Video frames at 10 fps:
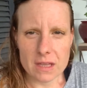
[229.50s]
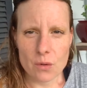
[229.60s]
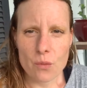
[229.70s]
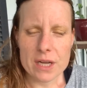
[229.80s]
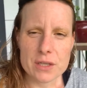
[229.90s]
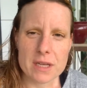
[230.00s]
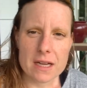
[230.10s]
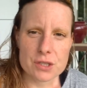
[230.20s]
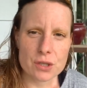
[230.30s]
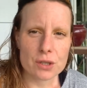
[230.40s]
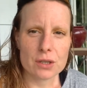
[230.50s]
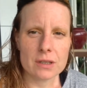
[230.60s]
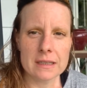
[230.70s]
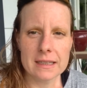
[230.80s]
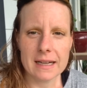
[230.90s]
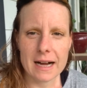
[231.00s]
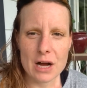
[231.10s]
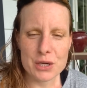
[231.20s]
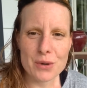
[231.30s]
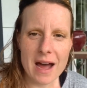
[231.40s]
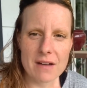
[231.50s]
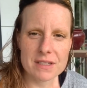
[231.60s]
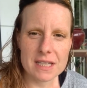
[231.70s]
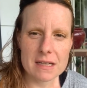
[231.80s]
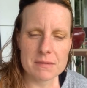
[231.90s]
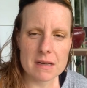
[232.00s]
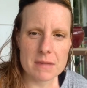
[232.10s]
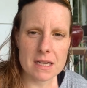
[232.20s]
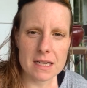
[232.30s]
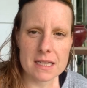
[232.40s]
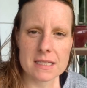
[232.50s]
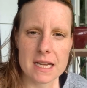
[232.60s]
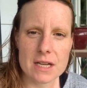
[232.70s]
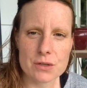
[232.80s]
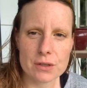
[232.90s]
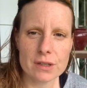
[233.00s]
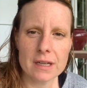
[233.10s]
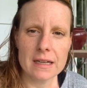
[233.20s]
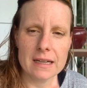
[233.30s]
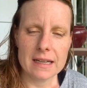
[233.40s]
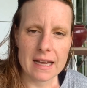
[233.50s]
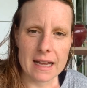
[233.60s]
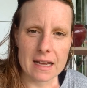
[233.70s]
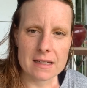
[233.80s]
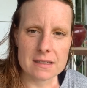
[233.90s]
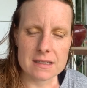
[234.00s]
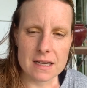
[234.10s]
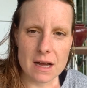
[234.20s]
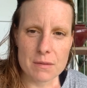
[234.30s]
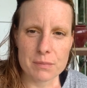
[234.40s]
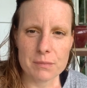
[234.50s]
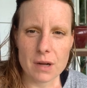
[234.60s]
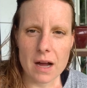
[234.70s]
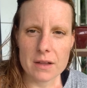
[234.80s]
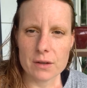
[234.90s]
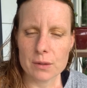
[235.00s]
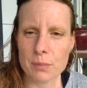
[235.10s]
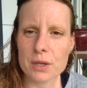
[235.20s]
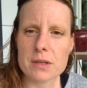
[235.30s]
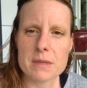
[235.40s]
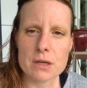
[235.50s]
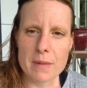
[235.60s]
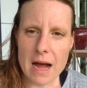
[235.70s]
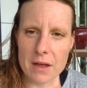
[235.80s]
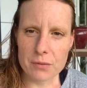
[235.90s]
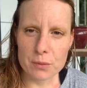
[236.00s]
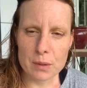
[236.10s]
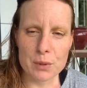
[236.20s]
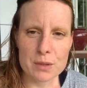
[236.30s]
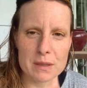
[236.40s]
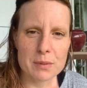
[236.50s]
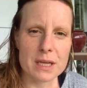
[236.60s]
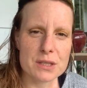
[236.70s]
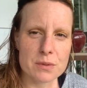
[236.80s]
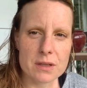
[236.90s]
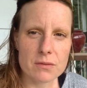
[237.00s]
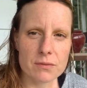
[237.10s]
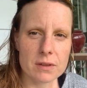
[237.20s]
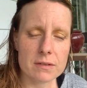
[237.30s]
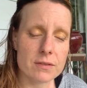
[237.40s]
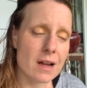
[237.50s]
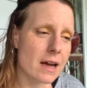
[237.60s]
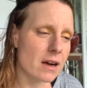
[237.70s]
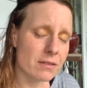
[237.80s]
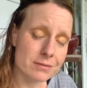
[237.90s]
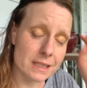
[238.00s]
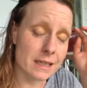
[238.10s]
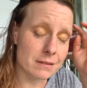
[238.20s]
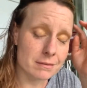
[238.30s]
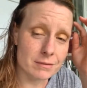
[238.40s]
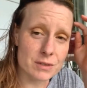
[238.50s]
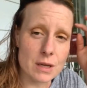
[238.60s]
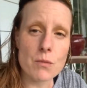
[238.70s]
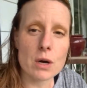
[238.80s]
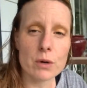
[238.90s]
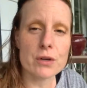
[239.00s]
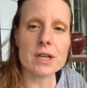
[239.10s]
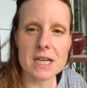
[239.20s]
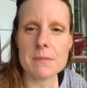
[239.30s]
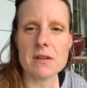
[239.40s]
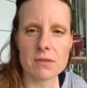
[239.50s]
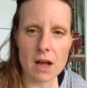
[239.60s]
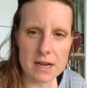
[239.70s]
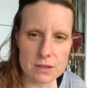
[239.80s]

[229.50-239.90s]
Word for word: When you get a turtle, uh, you have to keep them in a container and uh, either put them in your bathroom or put them in a place without fly, uh, like somewhere where you can keep the flies